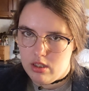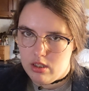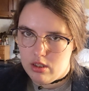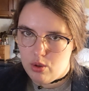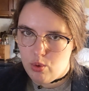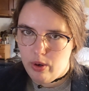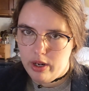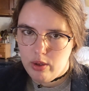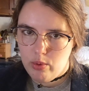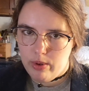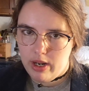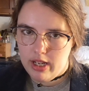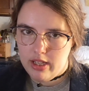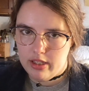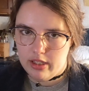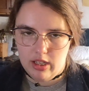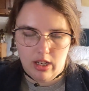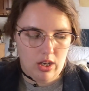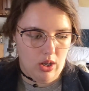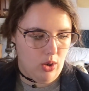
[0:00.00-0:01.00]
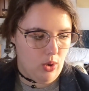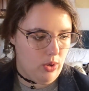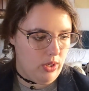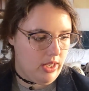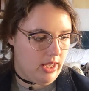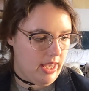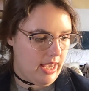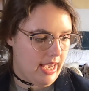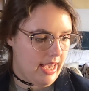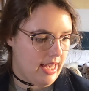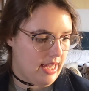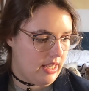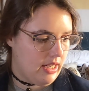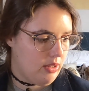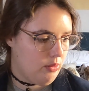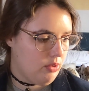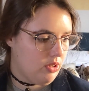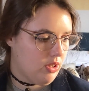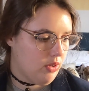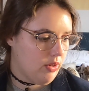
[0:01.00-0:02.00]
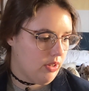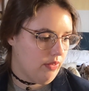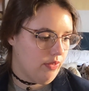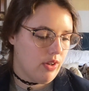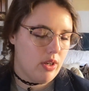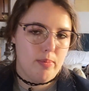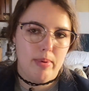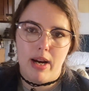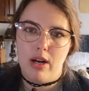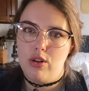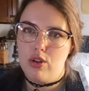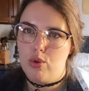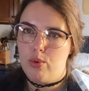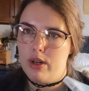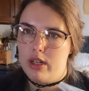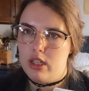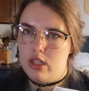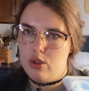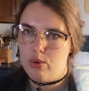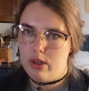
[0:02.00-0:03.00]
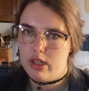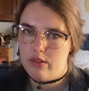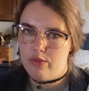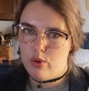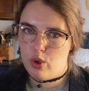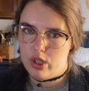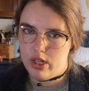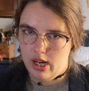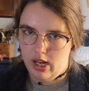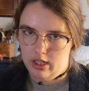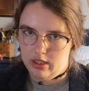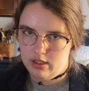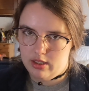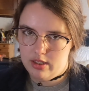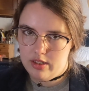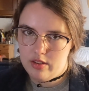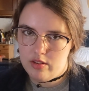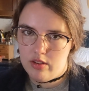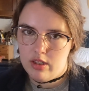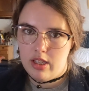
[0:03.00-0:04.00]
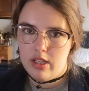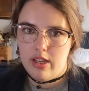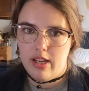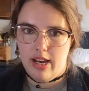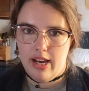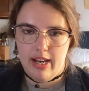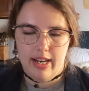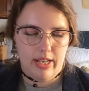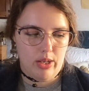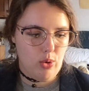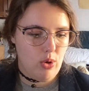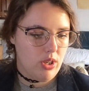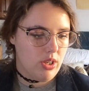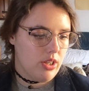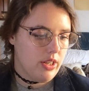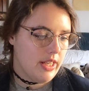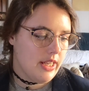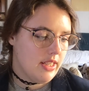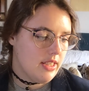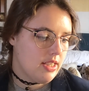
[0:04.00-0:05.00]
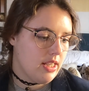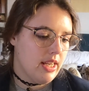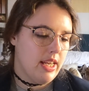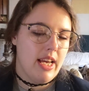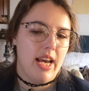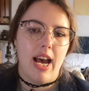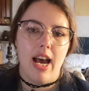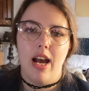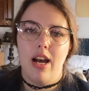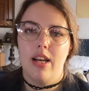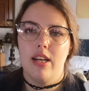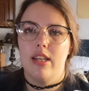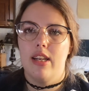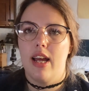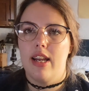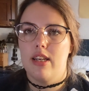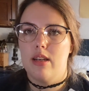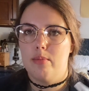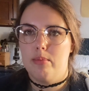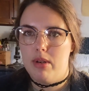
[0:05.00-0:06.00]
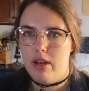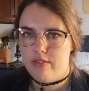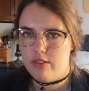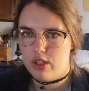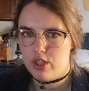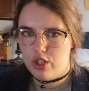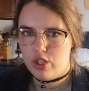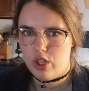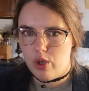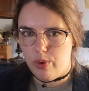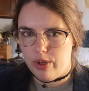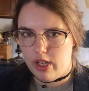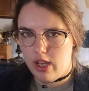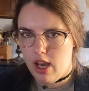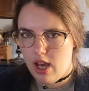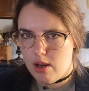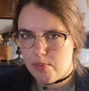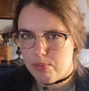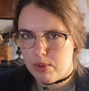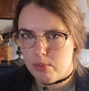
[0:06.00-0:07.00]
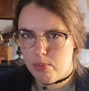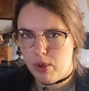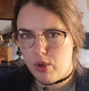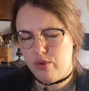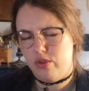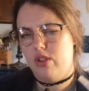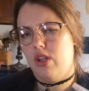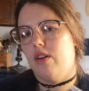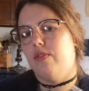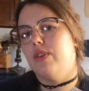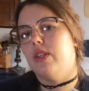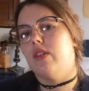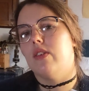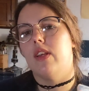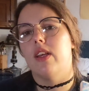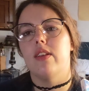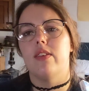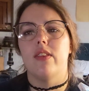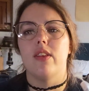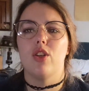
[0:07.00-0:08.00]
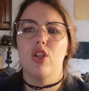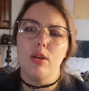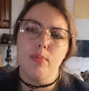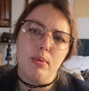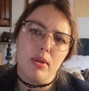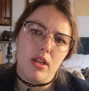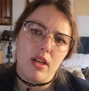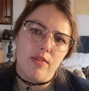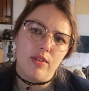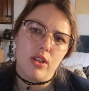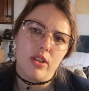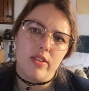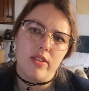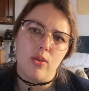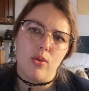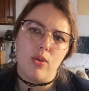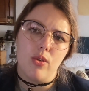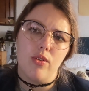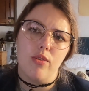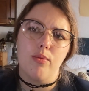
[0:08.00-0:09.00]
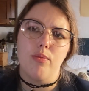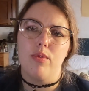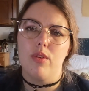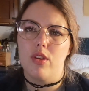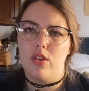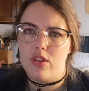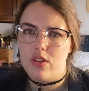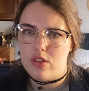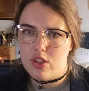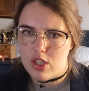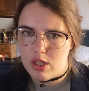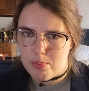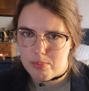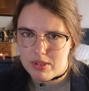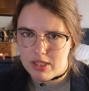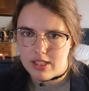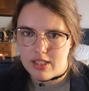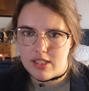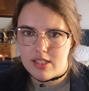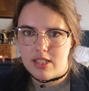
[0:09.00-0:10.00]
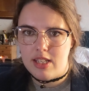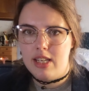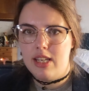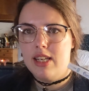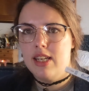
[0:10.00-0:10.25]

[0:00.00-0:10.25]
quite a while ago, and it was going for about $24. I ordered it, and ended up never showing up. The post office says the shipper never shipped it.